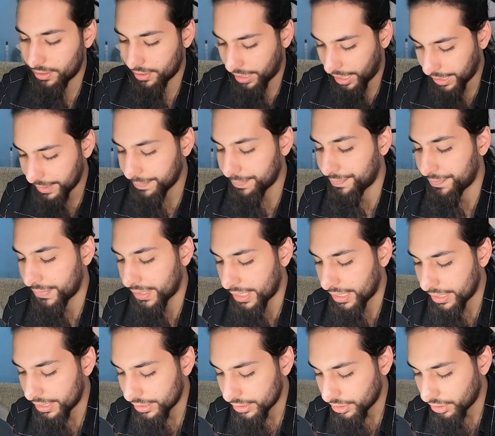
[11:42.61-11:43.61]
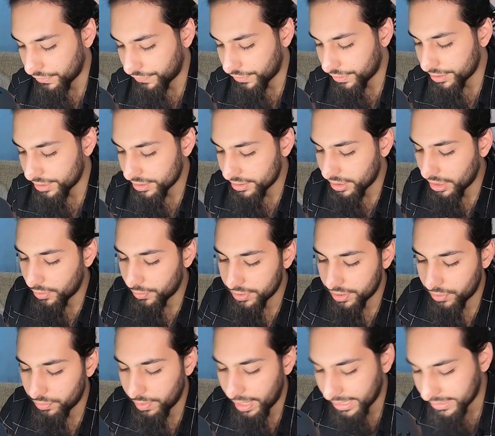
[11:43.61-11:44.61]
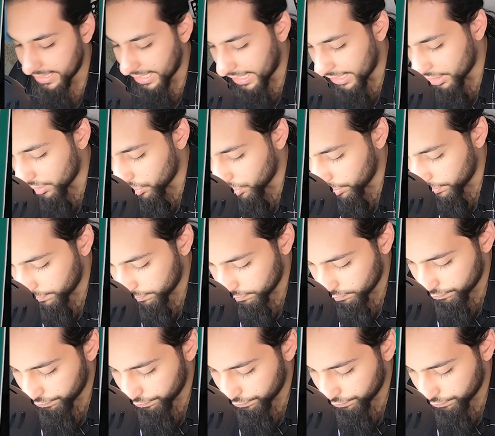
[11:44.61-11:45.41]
Okay, so first let's start with a rectangle.